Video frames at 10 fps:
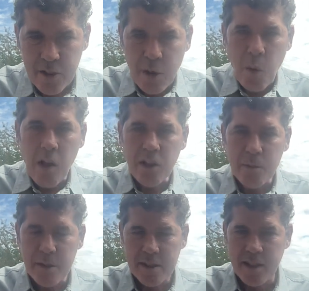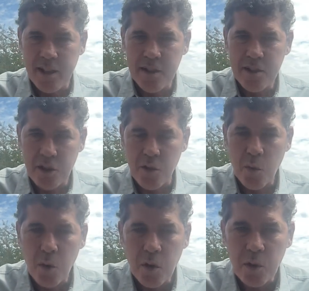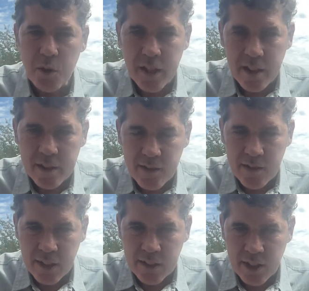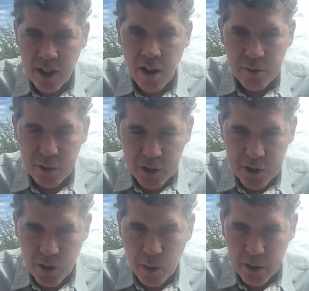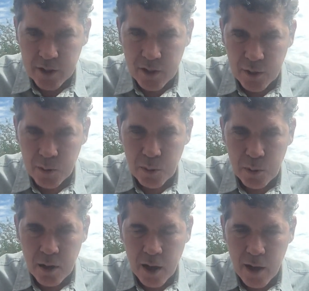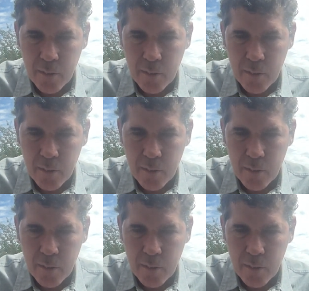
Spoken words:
They welcome us into the world that the novel is going to